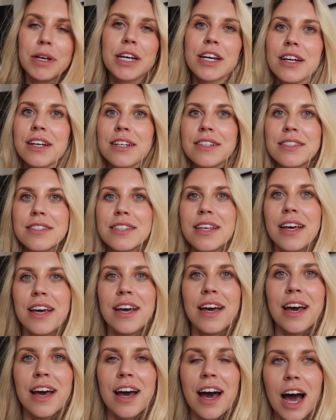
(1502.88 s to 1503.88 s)
because
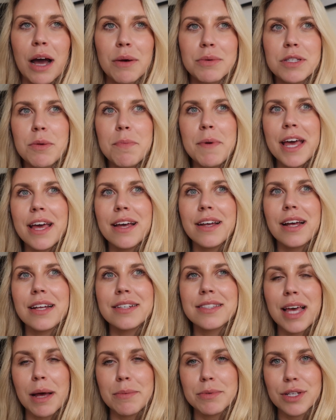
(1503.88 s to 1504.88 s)
I was a bit
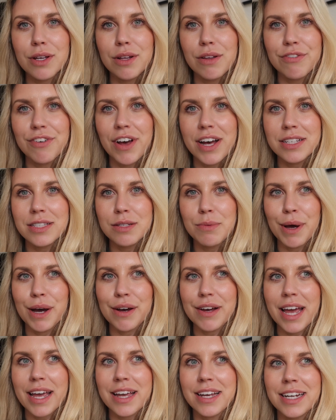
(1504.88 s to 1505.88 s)
skeptical at first
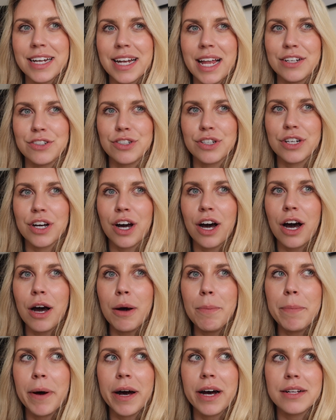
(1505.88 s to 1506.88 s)
about getting an electric
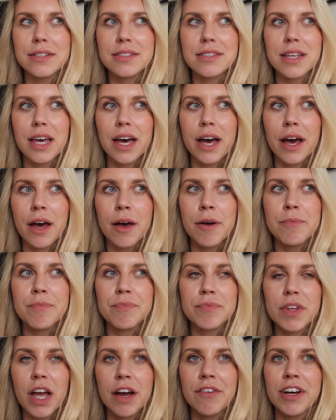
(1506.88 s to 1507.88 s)
car, but
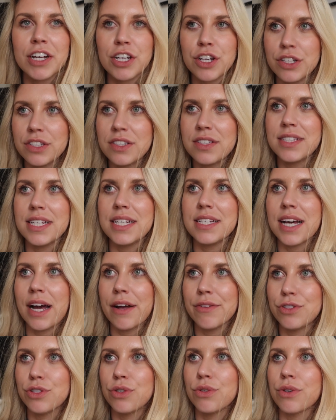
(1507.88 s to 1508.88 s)
um, I've had a good sit
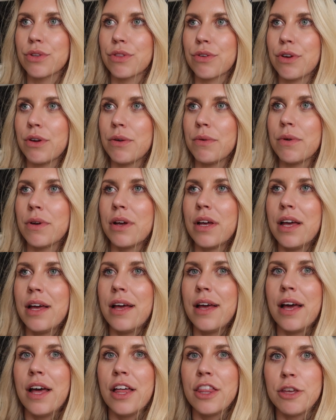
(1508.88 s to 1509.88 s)
down talk through
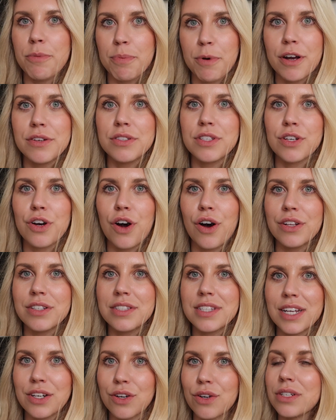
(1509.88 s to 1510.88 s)
the pros and
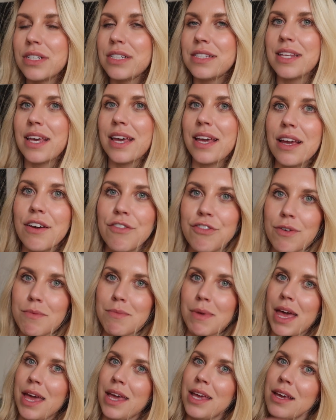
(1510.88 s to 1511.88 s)
cons and honestly for
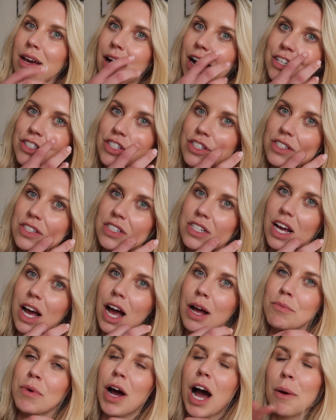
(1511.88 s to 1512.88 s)
me I just
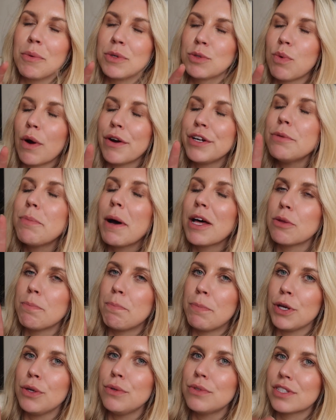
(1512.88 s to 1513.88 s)
I'm, I was worried about the
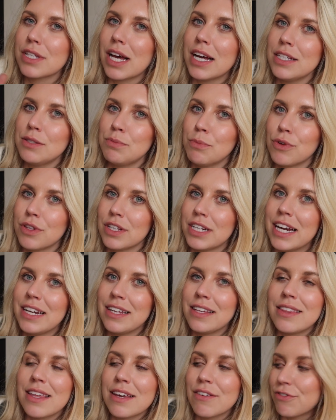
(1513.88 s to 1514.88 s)
boot size more than
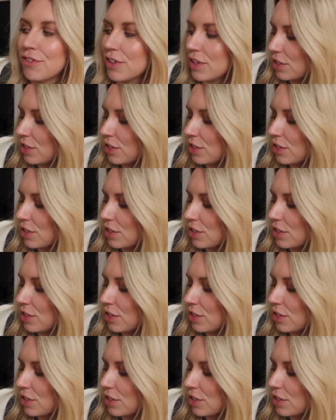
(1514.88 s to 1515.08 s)
anything for